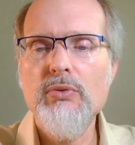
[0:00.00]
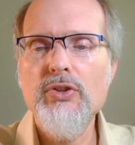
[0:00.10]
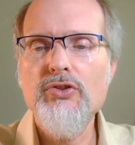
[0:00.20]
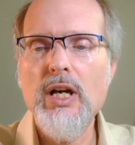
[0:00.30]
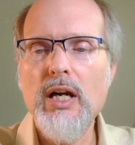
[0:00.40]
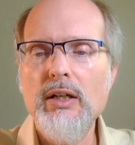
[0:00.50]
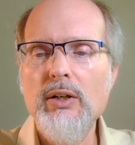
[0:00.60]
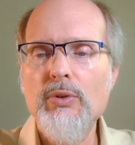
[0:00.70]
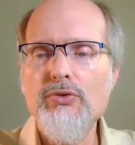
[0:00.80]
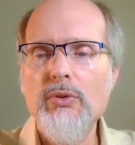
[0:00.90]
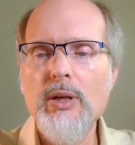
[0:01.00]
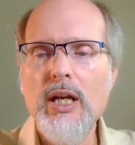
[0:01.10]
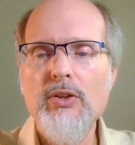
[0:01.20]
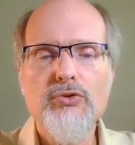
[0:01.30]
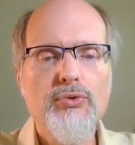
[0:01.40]
Christianity which
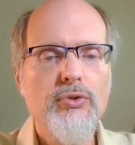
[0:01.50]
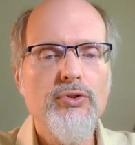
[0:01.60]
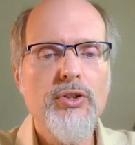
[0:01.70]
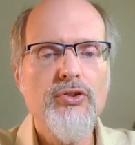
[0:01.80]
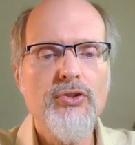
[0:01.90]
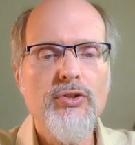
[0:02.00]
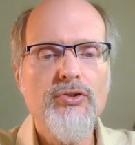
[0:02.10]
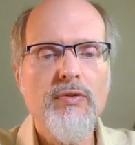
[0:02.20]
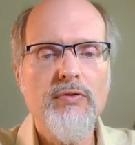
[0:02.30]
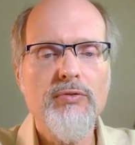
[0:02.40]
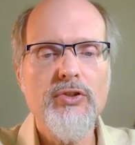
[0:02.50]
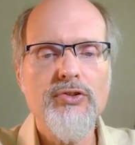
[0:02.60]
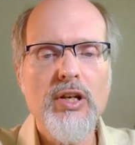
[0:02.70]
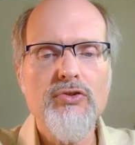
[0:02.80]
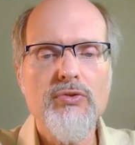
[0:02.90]
remained true to the Church of the
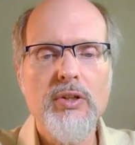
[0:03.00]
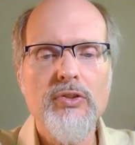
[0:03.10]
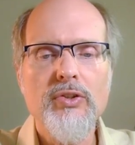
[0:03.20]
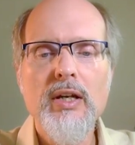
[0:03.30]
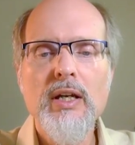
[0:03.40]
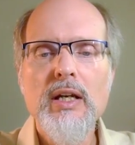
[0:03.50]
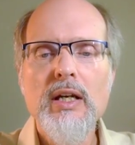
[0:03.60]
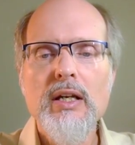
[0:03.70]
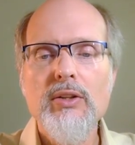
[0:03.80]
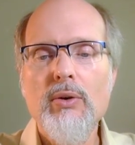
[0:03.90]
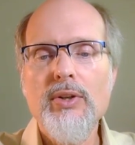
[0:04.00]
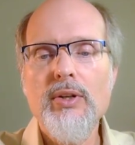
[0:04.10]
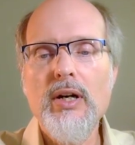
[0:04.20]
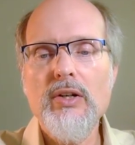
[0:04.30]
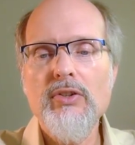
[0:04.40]
first centuries. The
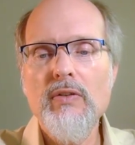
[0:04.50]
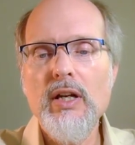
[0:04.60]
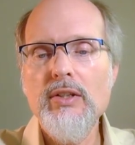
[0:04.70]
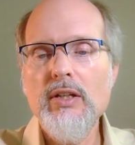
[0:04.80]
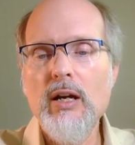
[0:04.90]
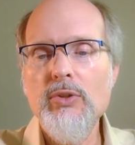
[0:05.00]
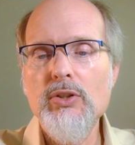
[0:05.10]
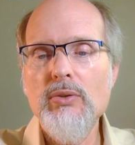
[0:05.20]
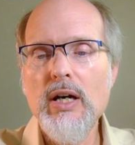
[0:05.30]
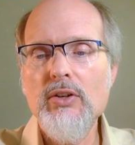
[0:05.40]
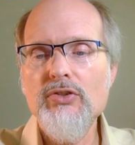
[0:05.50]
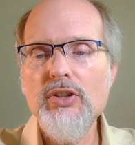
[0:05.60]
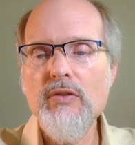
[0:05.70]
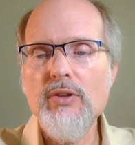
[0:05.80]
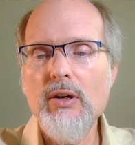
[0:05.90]
Orthodoxy of that time knew how to
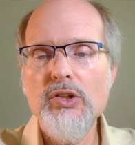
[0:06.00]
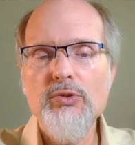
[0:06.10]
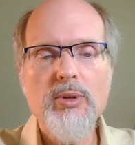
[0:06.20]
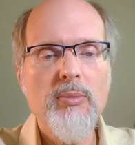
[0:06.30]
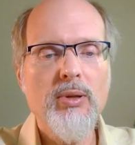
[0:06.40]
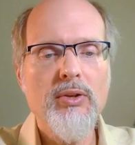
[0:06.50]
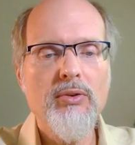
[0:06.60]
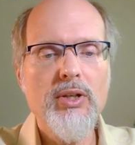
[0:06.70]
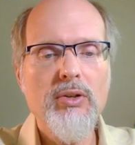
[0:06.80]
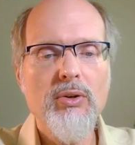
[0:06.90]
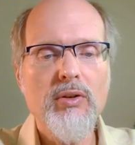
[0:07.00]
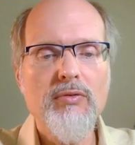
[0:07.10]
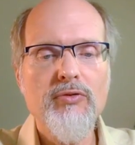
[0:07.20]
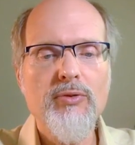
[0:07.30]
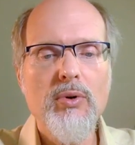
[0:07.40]
safeguard its people under the yoke
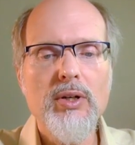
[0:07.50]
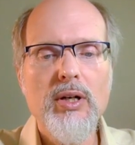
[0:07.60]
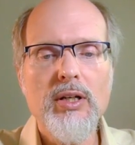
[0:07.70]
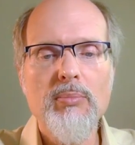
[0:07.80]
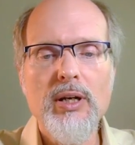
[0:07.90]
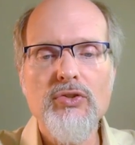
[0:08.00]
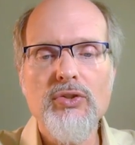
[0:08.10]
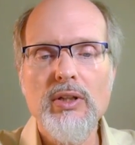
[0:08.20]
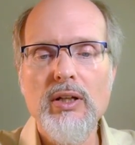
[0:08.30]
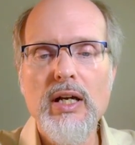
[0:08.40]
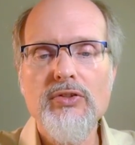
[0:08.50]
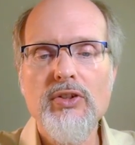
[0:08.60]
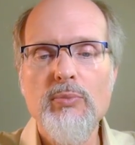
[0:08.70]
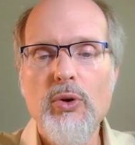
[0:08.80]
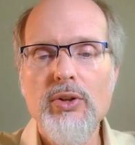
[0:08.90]
of a foreign occupation that
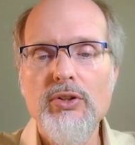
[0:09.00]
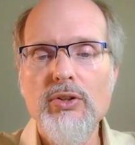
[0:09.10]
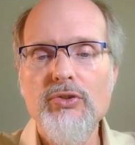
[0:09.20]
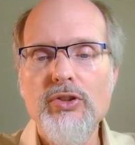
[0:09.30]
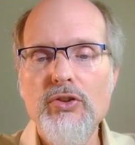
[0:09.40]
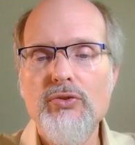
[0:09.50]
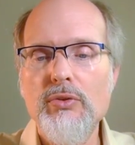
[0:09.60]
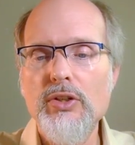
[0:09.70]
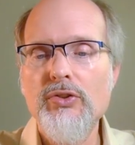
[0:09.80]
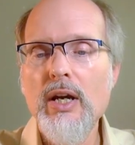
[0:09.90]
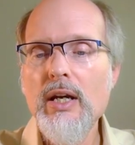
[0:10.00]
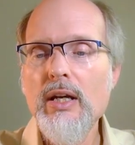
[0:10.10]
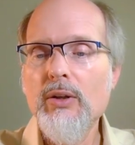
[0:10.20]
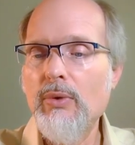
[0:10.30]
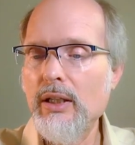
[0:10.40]
lasted more than 2 centuries,
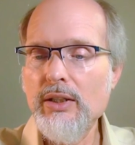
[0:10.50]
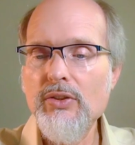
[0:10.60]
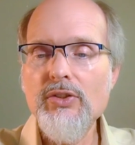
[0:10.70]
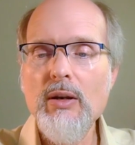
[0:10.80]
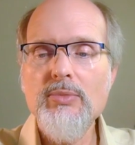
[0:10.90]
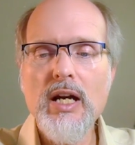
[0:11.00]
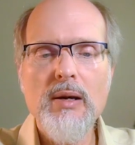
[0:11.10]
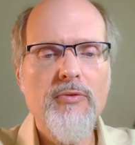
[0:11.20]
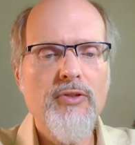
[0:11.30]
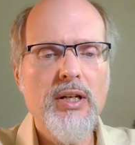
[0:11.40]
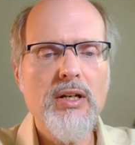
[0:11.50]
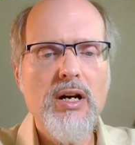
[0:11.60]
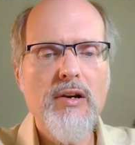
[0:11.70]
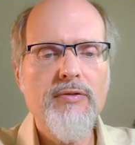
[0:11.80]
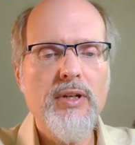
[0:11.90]
while at the same time fending
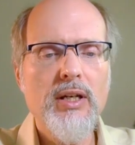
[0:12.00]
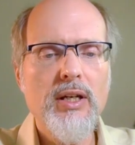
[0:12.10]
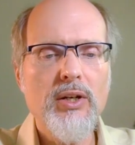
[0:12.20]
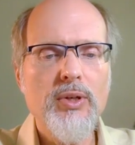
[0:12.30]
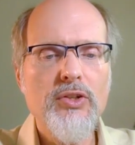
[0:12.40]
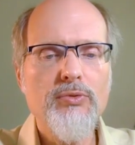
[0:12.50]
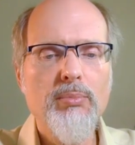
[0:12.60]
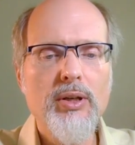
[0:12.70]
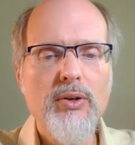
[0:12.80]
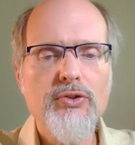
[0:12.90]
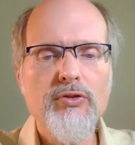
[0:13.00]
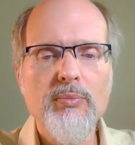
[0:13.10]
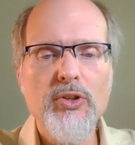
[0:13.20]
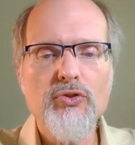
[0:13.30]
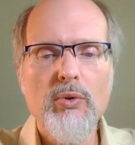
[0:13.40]
off iniquitous blows
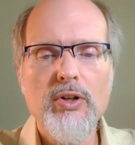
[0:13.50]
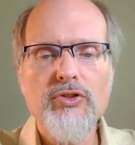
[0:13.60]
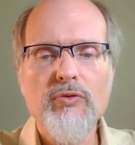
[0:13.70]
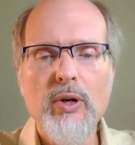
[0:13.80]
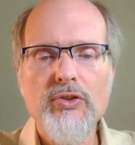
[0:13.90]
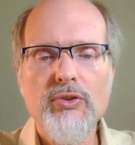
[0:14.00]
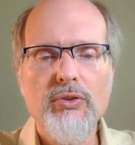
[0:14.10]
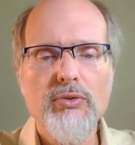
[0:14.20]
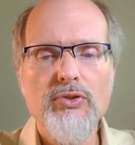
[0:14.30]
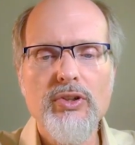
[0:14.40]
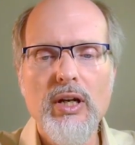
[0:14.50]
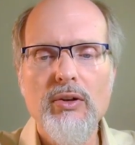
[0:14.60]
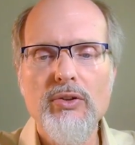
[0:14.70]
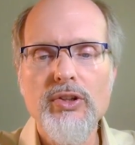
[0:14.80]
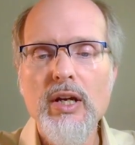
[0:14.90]
from the swords of Western
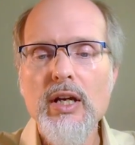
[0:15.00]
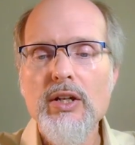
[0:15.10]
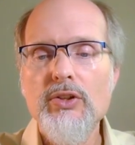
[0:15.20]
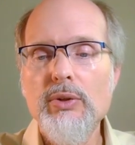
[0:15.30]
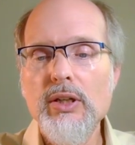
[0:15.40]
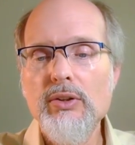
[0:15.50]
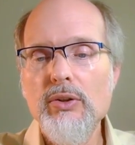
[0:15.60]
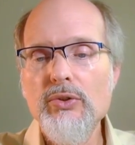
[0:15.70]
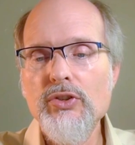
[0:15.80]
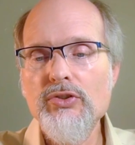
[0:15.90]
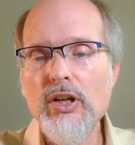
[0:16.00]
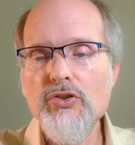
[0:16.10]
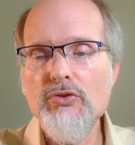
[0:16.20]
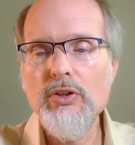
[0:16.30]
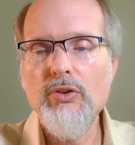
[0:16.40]
crusaders. During those
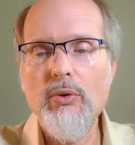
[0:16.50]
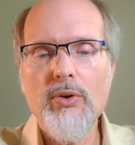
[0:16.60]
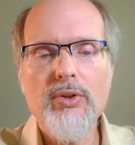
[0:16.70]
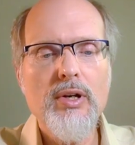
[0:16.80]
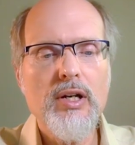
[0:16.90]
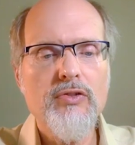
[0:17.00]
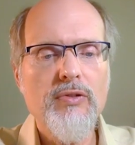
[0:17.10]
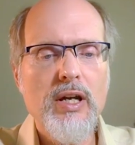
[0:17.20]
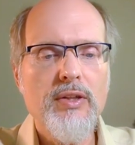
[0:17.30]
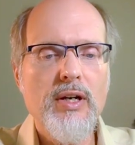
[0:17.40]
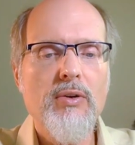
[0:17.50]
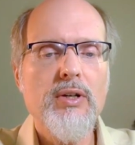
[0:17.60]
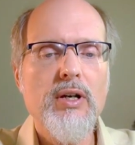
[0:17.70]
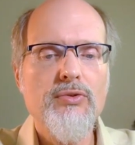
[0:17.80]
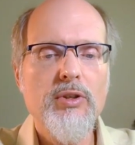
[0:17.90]
centuries, the Orthodox faith in
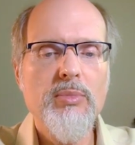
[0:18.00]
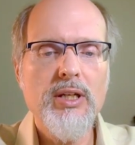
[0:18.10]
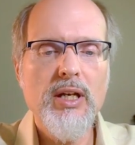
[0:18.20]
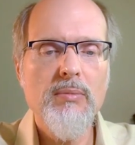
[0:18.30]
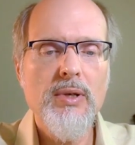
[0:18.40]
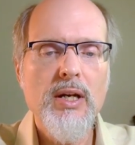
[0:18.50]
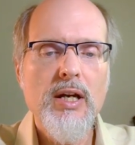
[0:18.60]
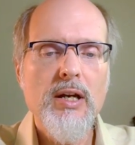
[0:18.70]
our country became